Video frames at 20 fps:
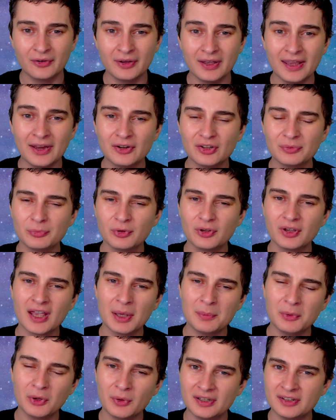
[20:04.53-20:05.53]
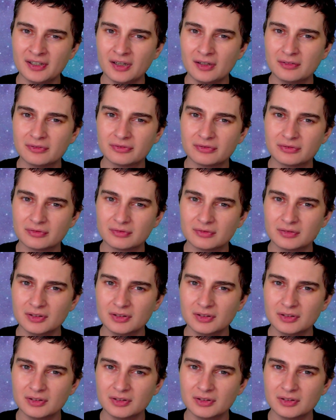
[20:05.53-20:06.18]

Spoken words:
Aries Moon can be quite tough,